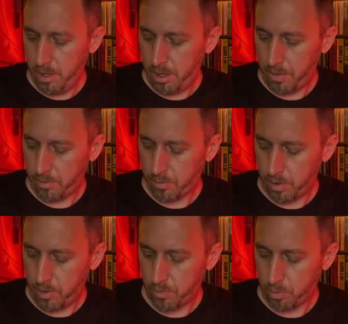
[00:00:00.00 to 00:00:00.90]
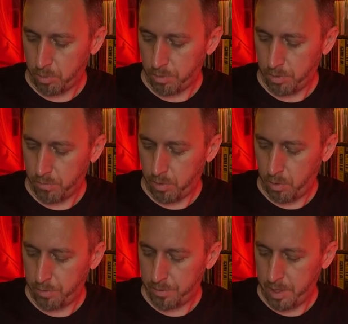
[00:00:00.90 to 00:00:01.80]
and The Strange World of
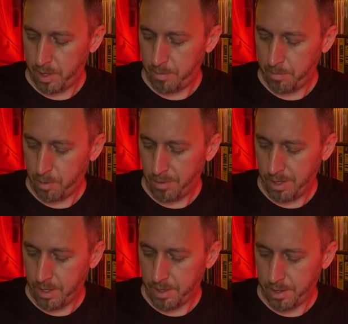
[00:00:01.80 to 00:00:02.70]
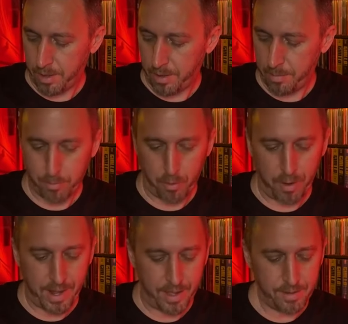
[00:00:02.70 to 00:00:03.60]
Jose Mojica
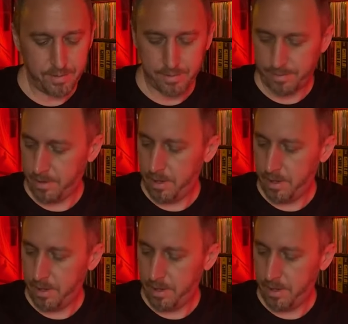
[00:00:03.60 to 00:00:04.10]
Morenes.